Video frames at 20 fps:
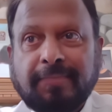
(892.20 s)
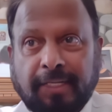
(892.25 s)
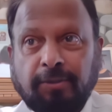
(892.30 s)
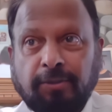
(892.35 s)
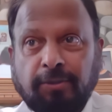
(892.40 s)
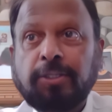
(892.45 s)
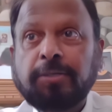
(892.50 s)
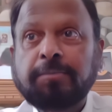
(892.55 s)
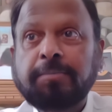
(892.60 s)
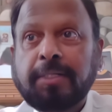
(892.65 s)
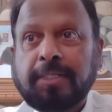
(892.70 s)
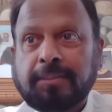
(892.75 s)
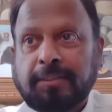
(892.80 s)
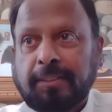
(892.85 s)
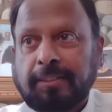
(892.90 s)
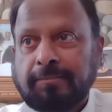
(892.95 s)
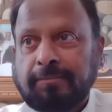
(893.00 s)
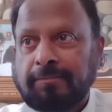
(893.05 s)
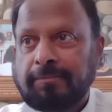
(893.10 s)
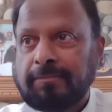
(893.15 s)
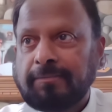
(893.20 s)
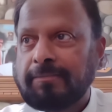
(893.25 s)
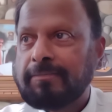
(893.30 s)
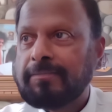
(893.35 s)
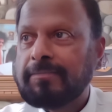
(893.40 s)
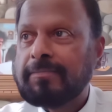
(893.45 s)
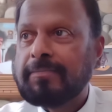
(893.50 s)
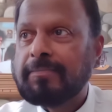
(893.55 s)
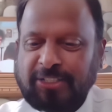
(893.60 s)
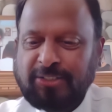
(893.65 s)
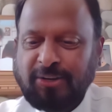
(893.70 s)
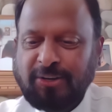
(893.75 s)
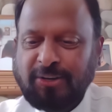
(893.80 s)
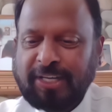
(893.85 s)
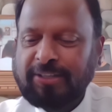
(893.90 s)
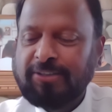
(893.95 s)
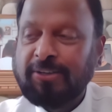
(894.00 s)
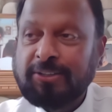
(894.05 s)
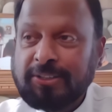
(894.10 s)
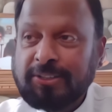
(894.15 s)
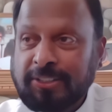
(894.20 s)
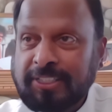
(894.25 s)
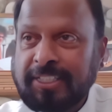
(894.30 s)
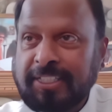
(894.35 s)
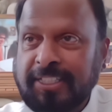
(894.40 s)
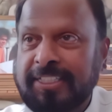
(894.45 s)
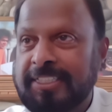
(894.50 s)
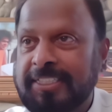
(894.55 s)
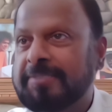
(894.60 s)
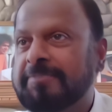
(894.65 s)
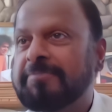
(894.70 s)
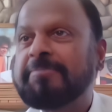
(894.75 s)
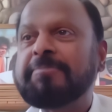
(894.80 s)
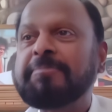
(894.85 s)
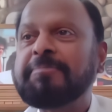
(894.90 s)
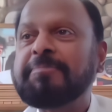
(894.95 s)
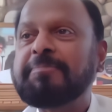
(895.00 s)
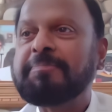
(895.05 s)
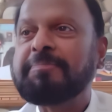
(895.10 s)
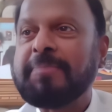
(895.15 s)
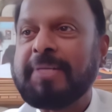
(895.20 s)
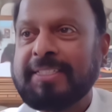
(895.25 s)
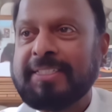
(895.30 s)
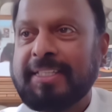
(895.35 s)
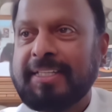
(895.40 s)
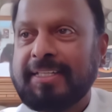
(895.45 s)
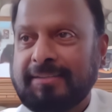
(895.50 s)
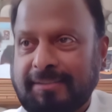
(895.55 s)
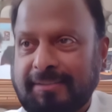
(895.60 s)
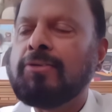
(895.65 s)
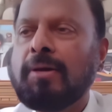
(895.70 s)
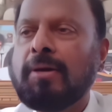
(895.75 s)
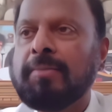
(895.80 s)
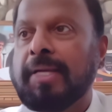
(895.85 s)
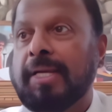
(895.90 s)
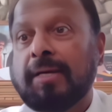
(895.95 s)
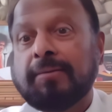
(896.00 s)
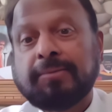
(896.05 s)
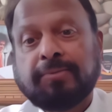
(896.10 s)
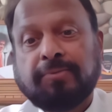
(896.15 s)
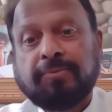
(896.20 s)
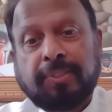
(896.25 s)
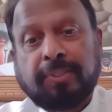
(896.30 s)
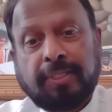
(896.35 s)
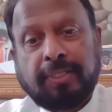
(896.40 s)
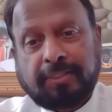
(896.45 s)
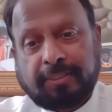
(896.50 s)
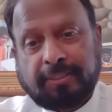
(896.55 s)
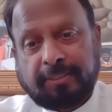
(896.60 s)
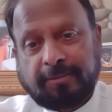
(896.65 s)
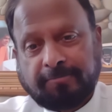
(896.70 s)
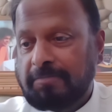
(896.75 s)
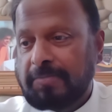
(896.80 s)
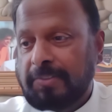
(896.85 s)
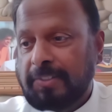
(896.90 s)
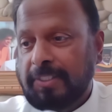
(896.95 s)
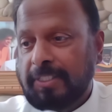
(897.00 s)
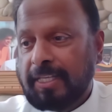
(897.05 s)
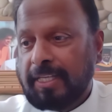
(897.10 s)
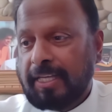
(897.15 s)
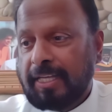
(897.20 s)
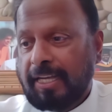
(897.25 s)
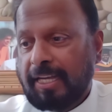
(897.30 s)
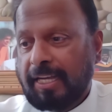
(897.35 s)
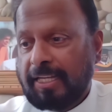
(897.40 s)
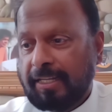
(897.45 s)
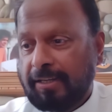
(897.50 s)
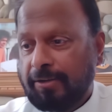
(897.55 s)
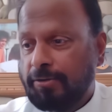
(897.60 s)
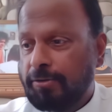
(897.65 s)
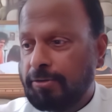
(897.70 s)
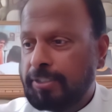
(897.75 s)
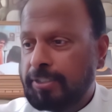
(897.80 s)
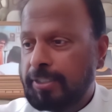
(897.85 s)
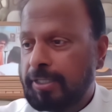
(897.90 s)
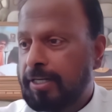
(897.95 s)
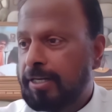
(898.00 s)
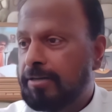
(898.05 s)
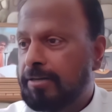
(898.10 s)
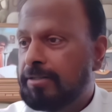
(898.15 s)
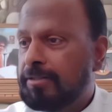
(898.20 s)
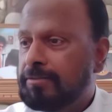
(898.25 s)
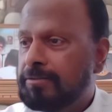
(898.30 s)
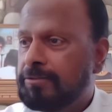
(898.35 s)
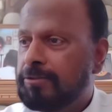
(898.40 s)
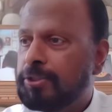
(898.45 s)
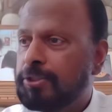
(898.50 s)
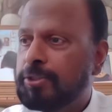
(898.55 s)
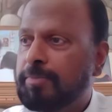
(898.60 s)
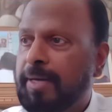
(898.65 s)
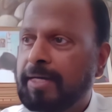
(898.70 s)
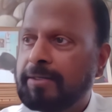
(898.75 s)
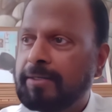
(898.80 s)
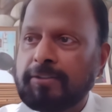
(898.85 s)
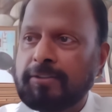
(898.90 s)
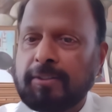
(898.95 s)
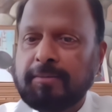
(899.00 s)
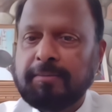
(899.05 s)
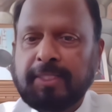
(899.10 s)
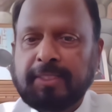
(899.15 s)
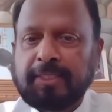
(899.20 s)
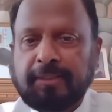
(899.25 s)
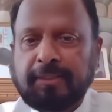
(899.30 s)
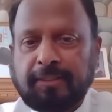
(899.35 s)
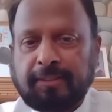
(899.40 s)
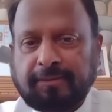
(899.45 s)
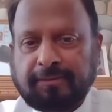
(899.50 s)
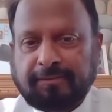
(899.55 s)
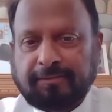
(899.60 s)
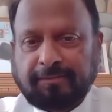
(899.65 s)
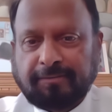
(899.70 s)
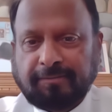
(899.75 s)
I go to Parthi. So I go to the Mandir, Swami comes for darshan. And he goes around, goes back to the mandir.